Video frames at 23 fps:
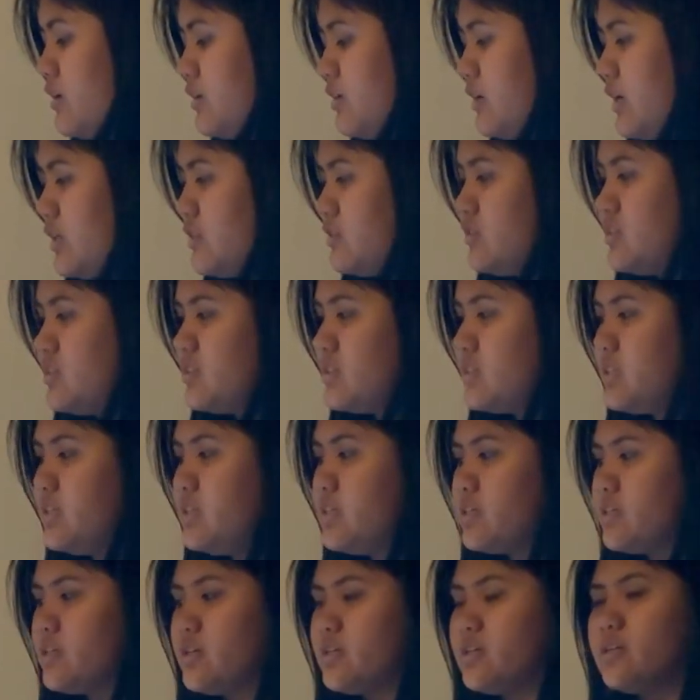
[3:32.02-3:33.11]
as you can see
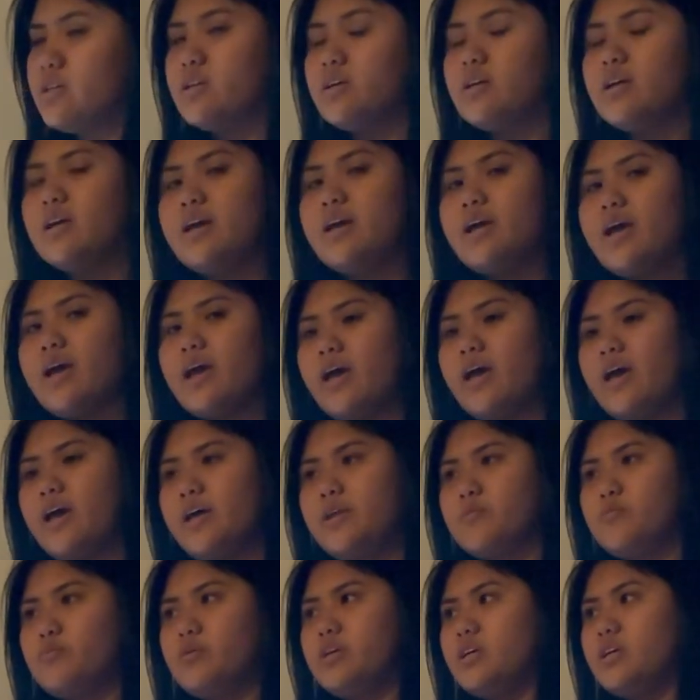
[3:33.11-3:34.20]
here.
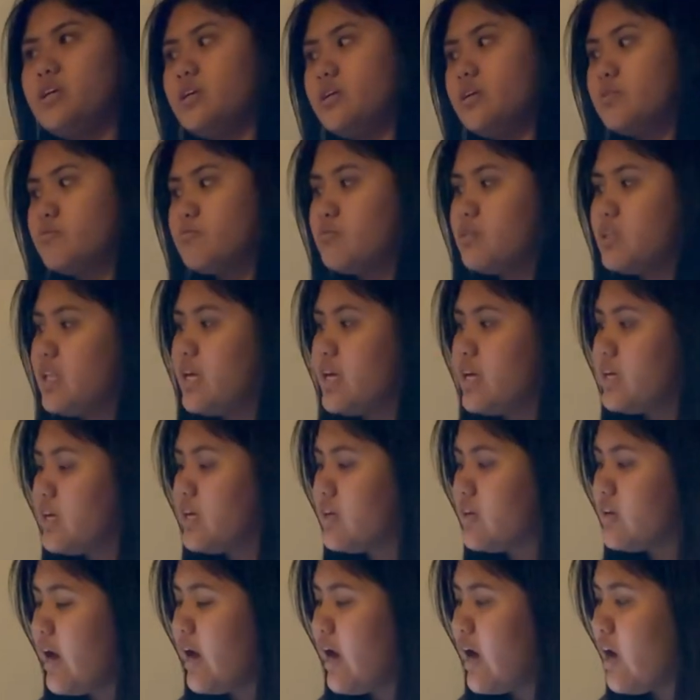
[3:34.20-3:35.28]
And we related
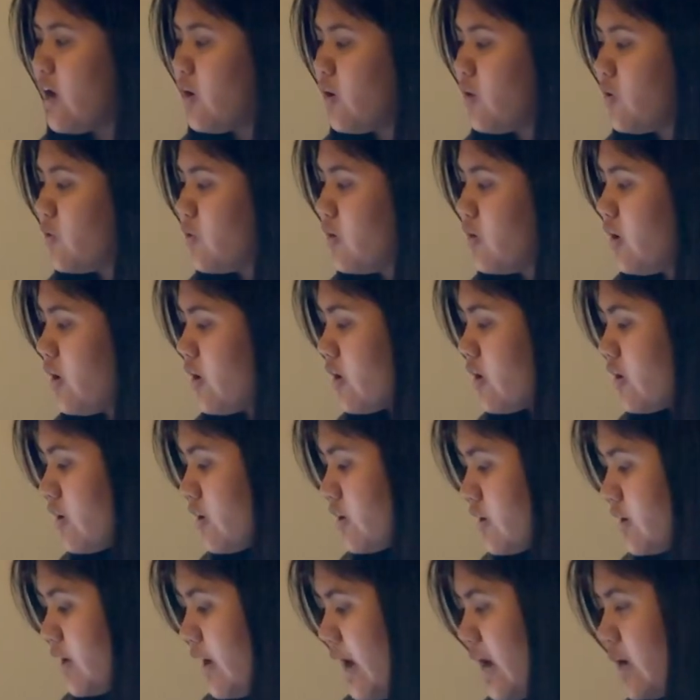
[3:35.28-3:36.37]
how our
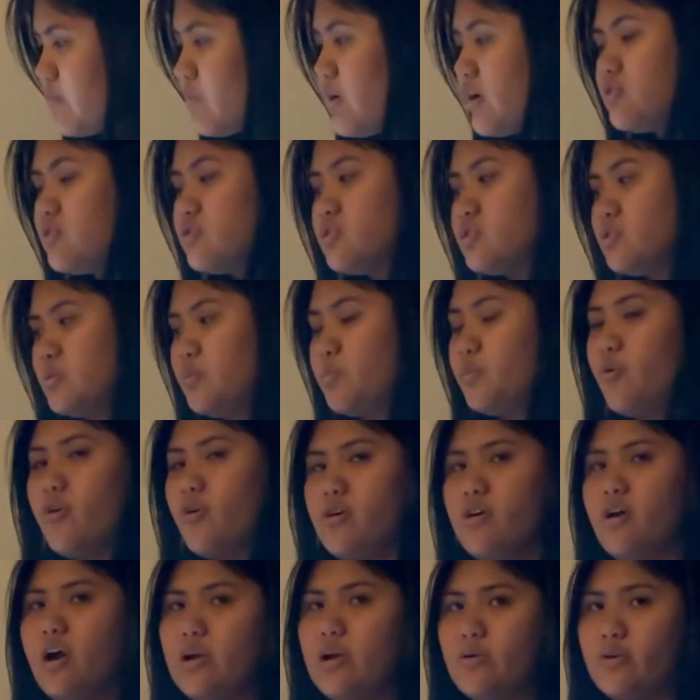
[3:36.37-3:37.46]
CAD models support
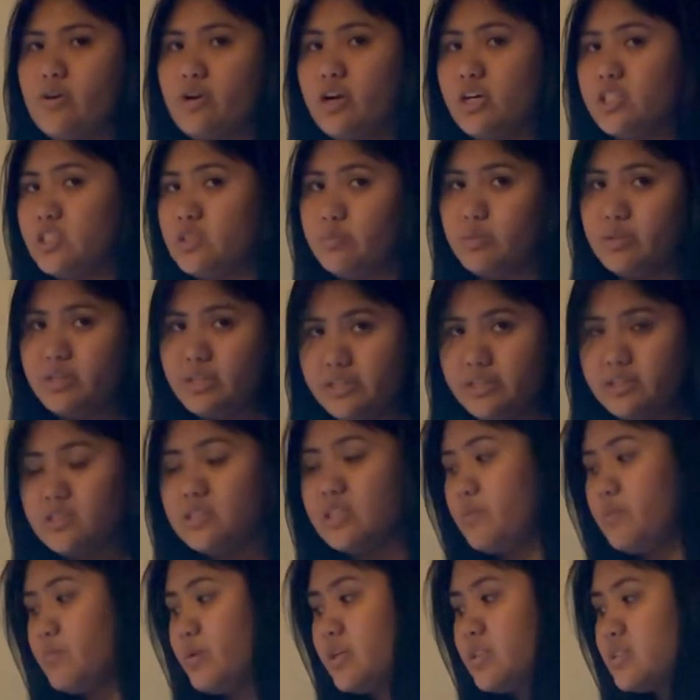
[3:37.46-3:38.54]
our customer needs
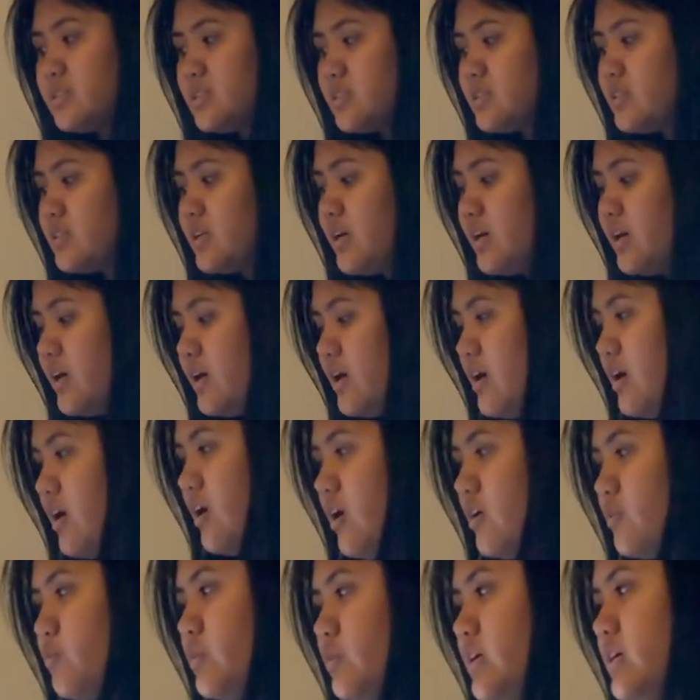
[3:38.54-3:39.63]
statements.
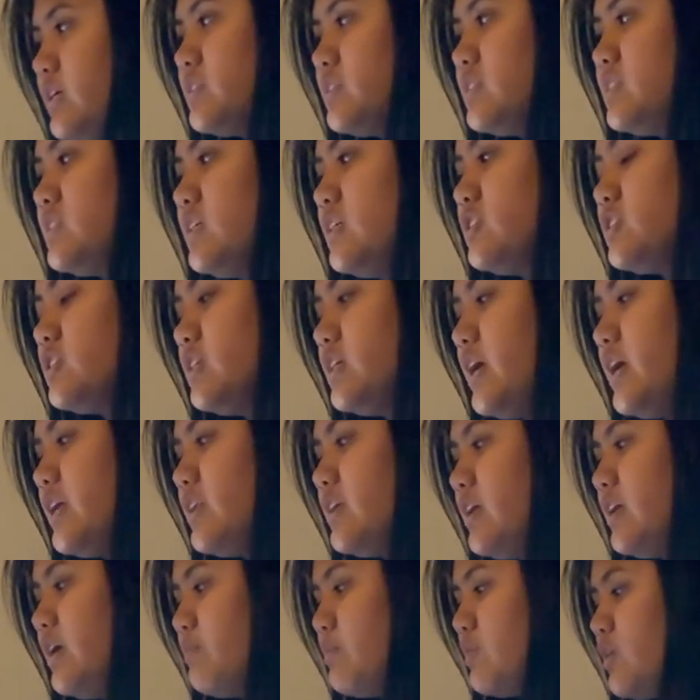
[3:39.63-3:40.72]
We essentially ended
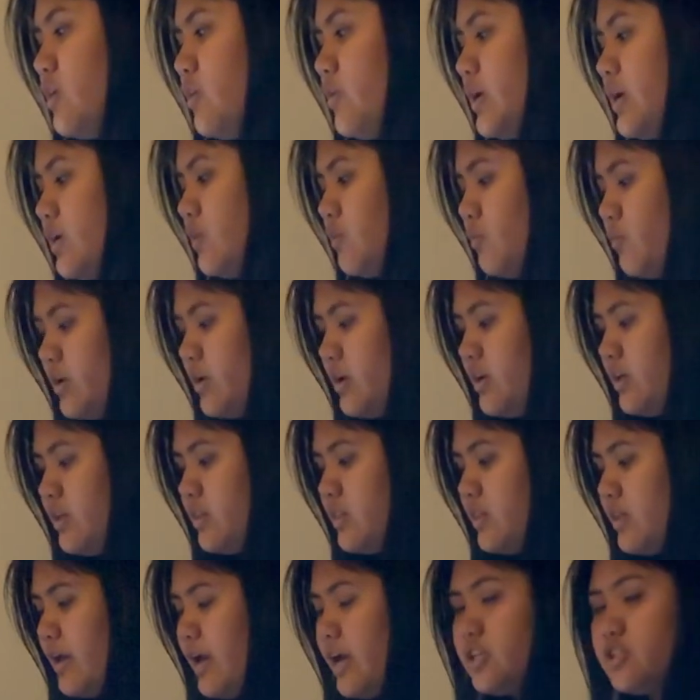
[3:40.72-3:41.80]
up going with
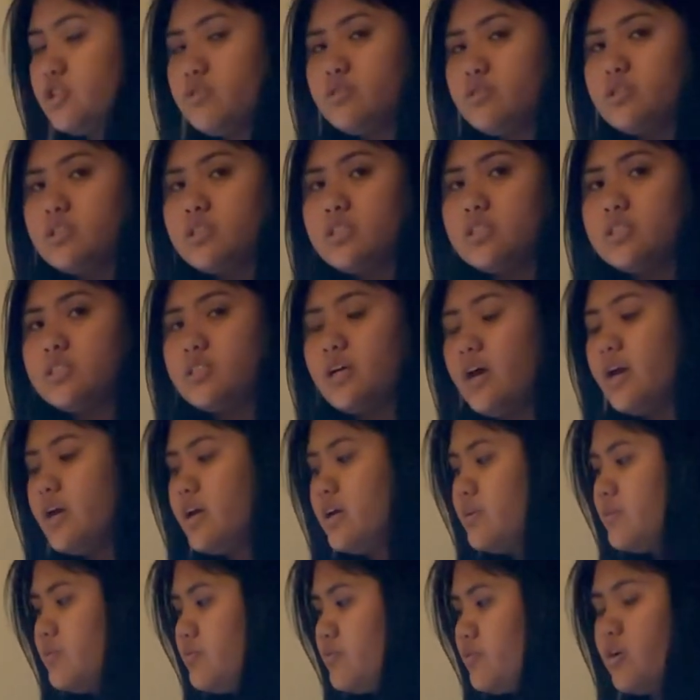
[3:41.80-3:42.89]
Andrew's
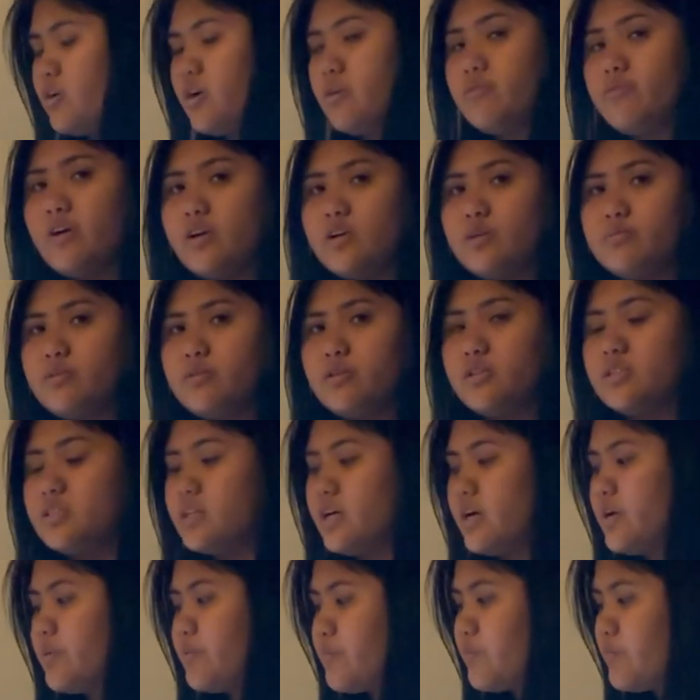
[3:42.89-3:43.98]
design for our final
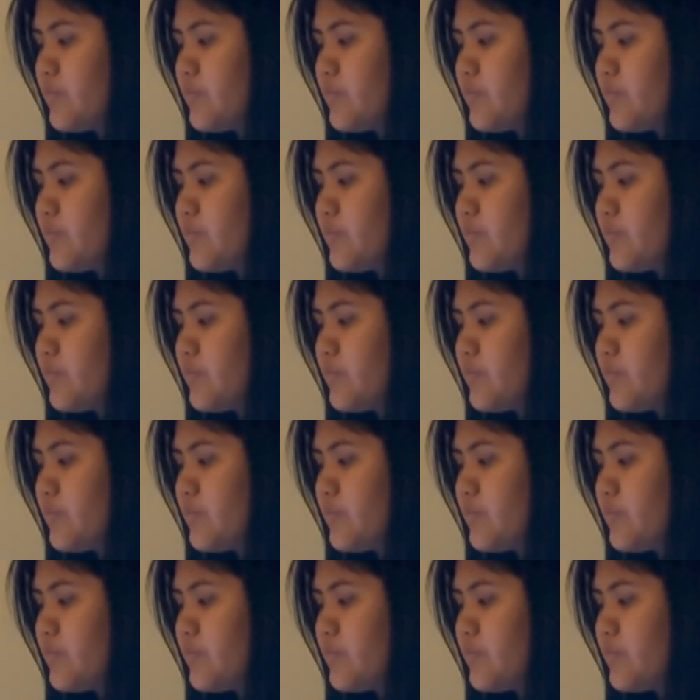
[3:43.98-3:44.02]
prototype